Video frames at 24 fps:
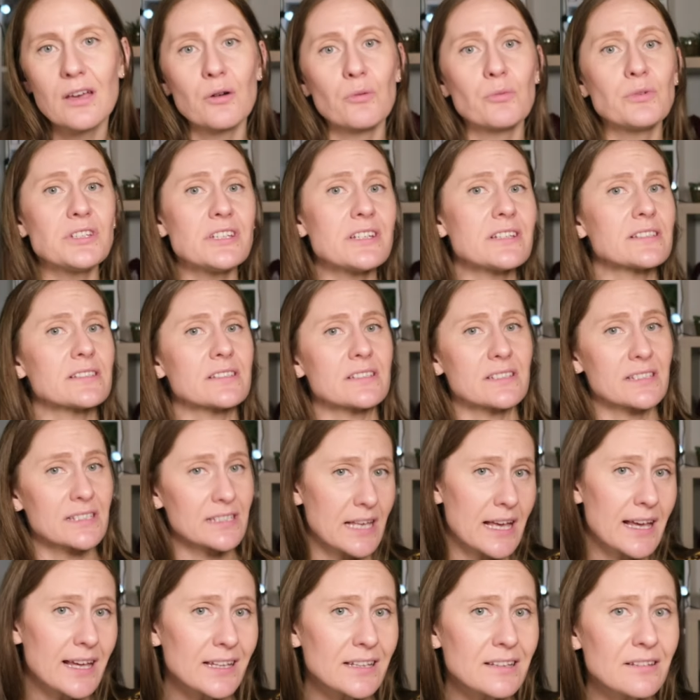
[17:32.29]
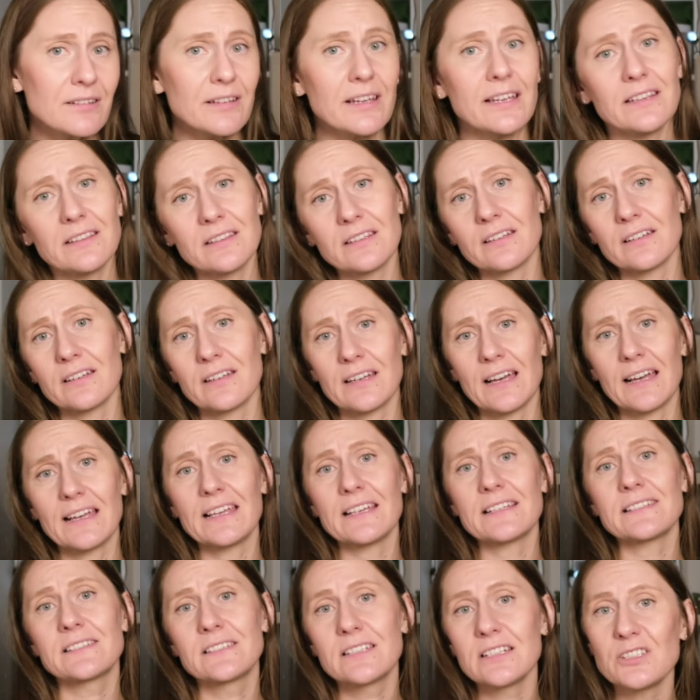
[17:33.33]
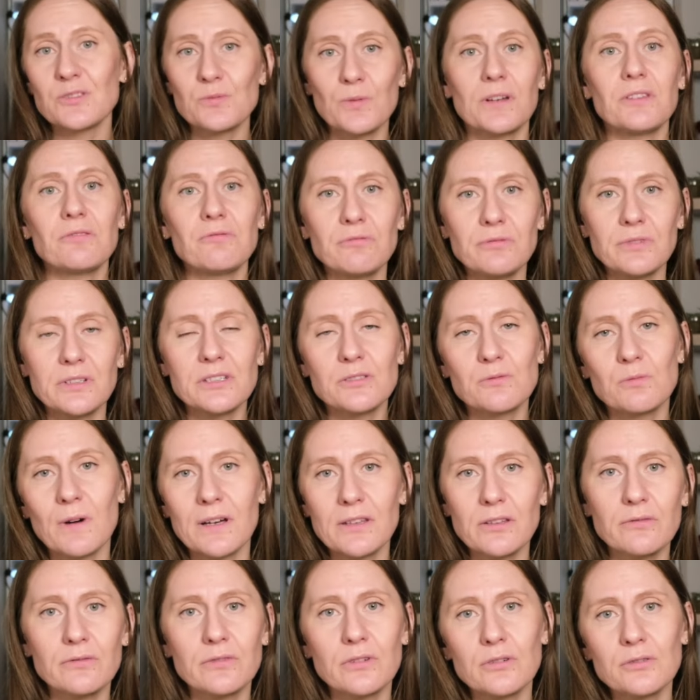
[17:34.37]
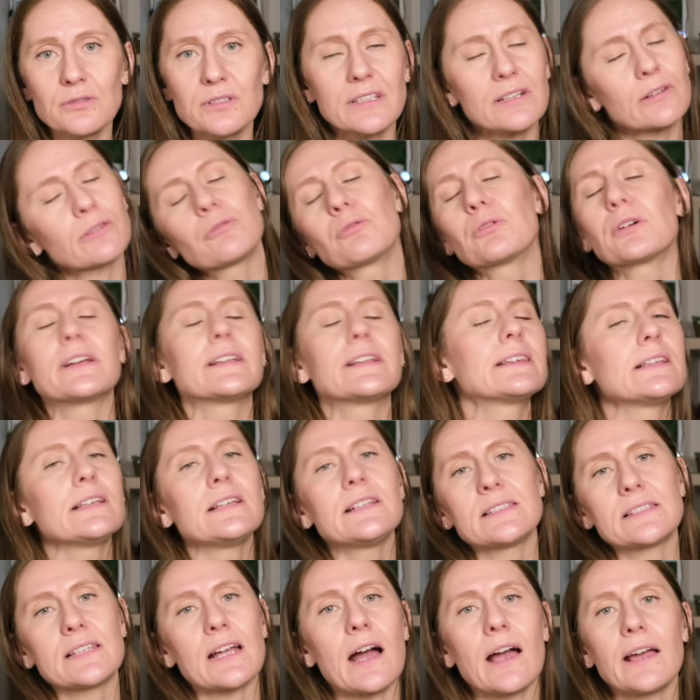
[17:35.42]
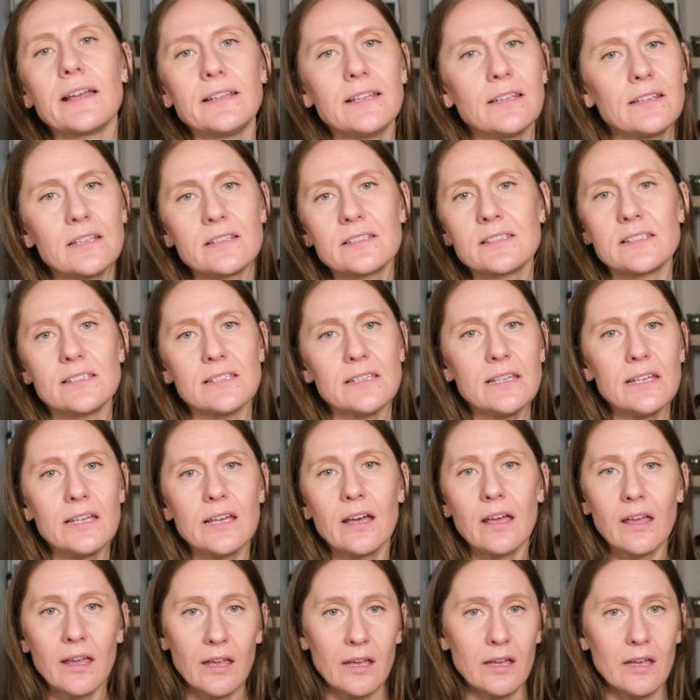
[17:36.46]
which is sad, and I guess this one is one of those, or at least I didn't see